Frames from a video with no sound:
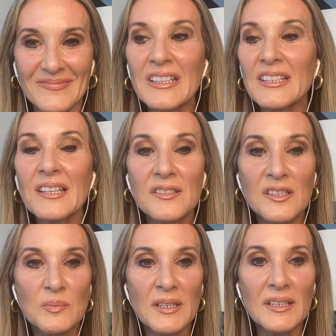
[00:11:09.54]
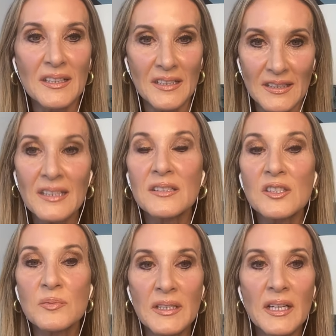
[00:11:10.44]
Yes, it's been yes,
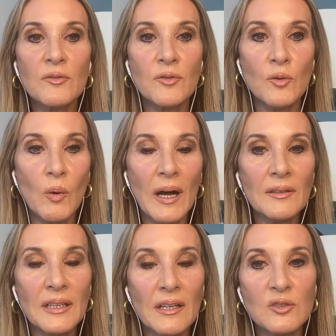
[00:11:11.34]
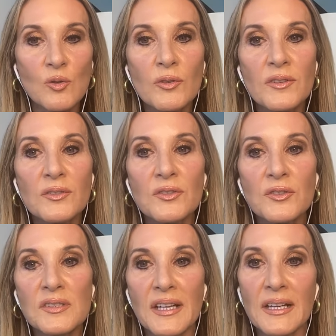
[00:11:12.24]
it's been out for a while now. It's called the
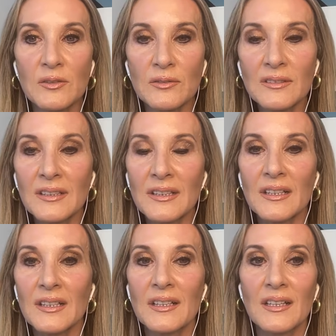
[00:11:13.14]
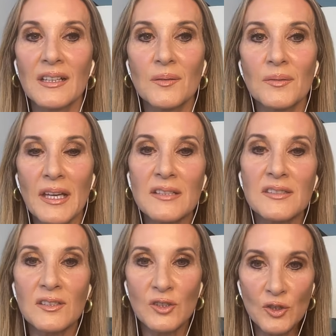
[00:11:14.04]
Neurocycle, um, as
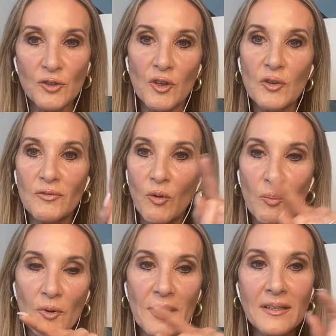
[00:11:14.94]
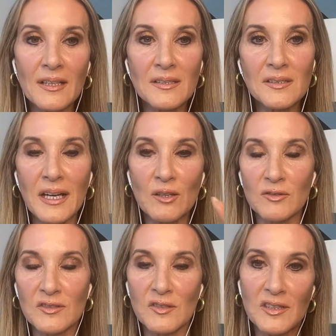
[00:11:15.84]
in neuro for brain and cycle,
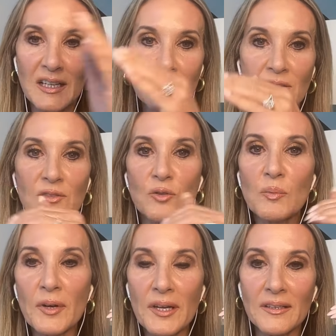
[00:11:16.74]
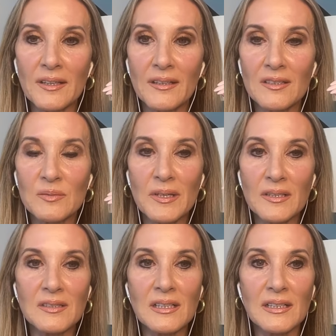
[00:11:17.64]
so cycling through your brain, and it's
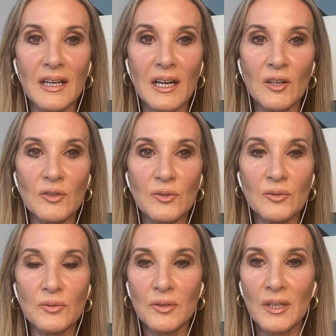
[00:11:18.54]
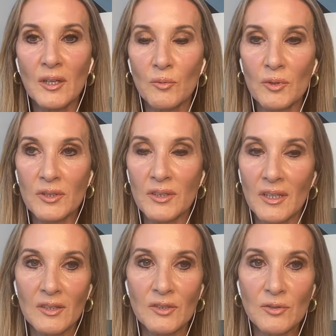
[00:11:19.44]
basically how you would
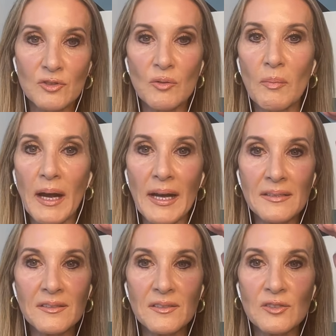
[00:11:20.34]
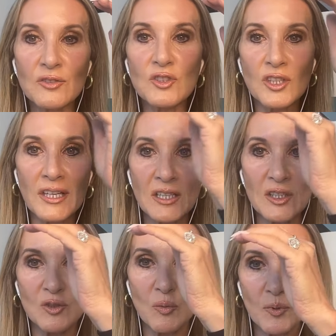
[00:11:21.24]
use your mind to
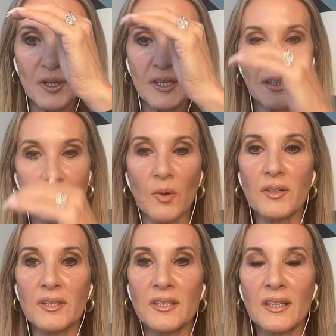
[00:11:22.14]
change your brain and body